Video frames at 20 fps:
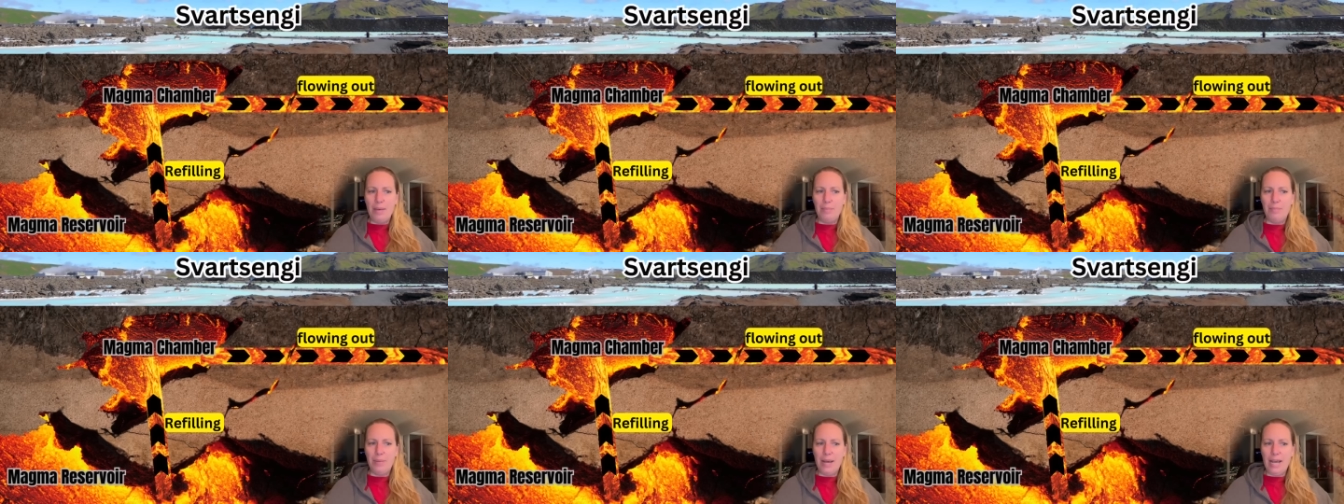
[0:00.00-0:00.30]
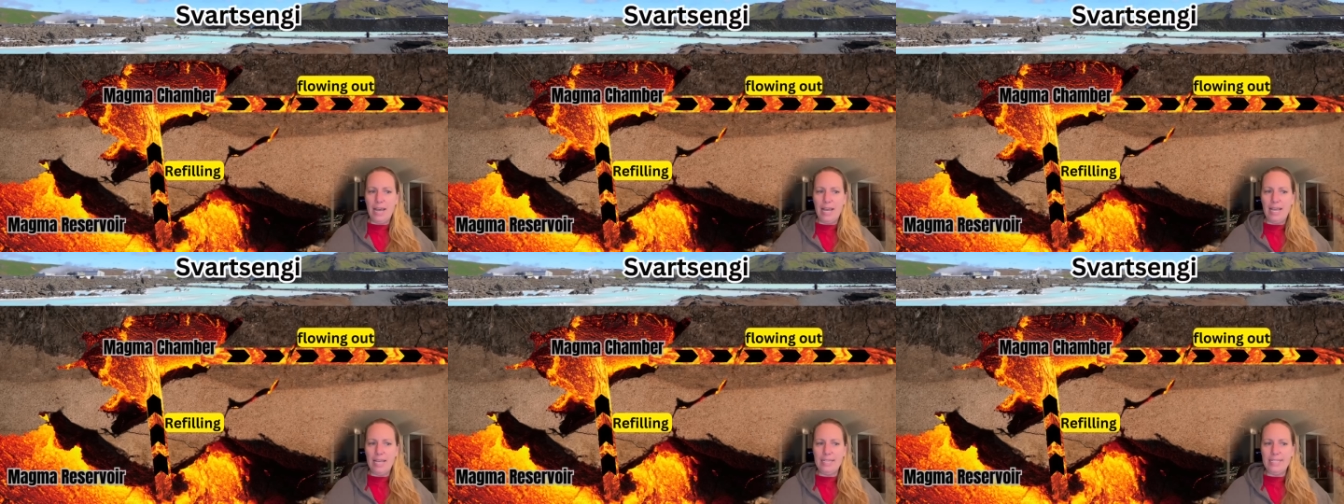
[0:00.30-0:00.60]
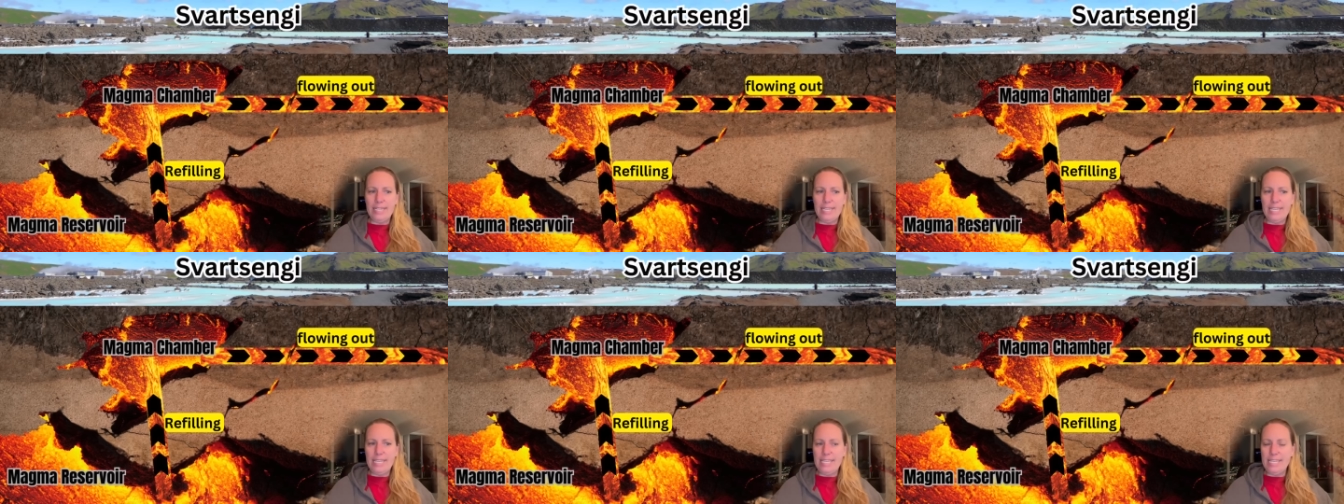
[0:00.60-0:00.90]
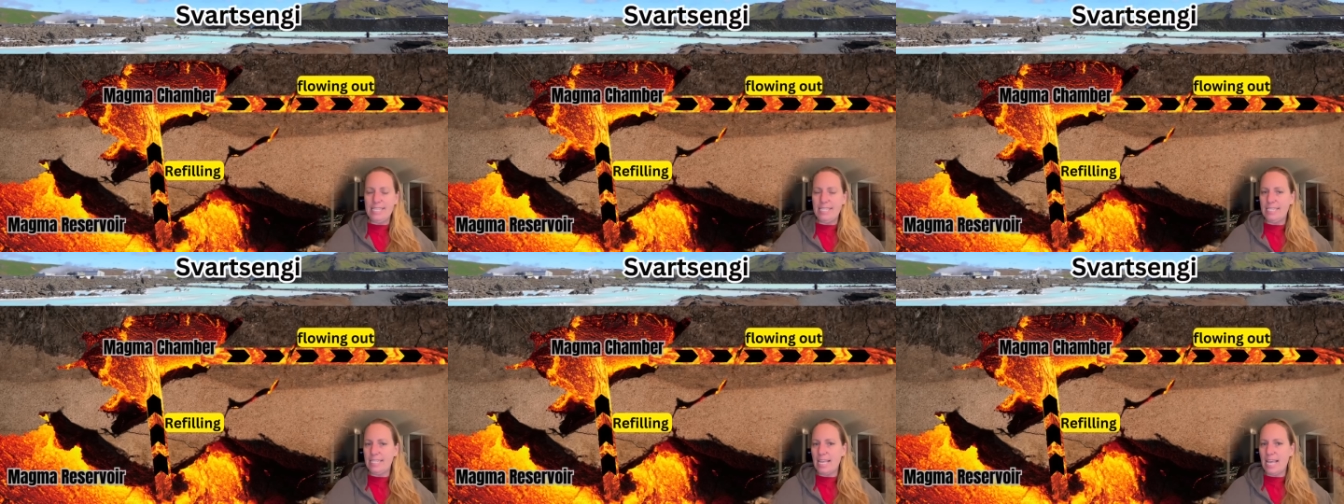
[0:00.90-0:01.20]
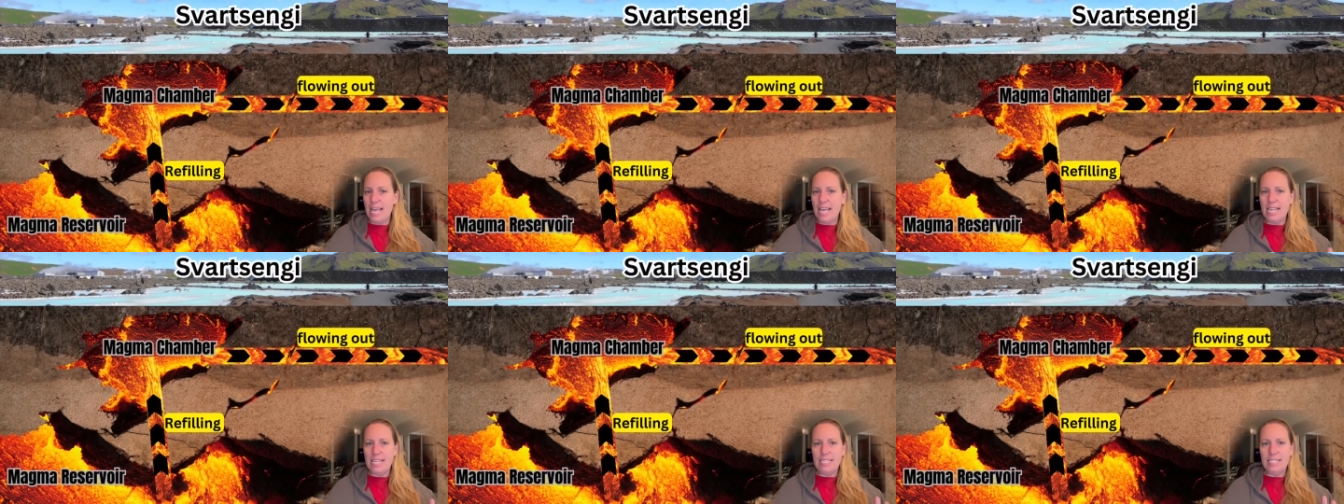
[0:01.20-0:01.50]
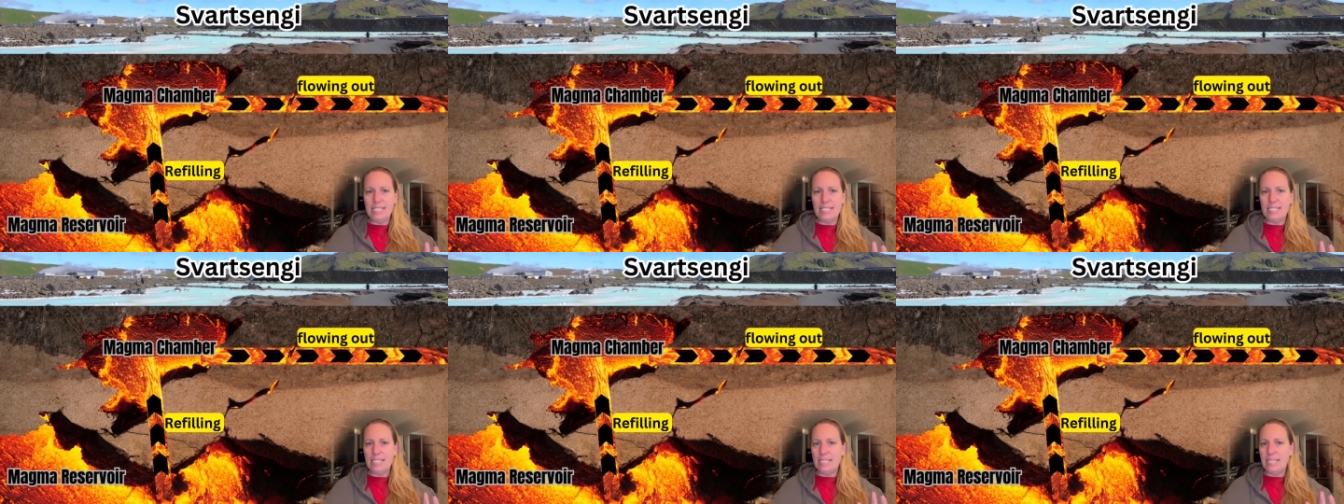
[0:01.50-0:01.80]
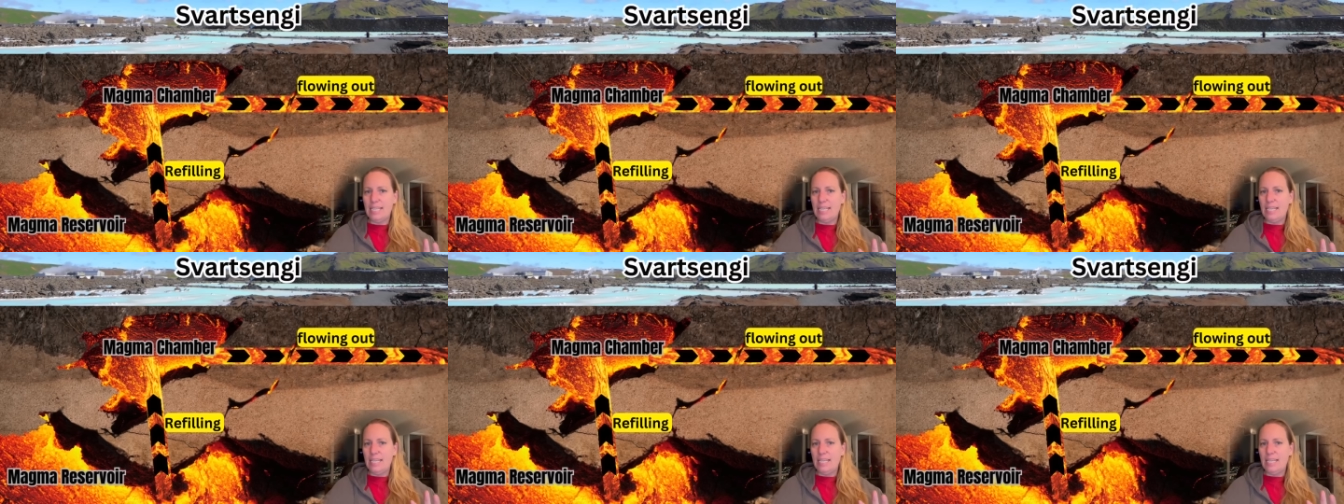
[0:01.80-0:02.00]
but he says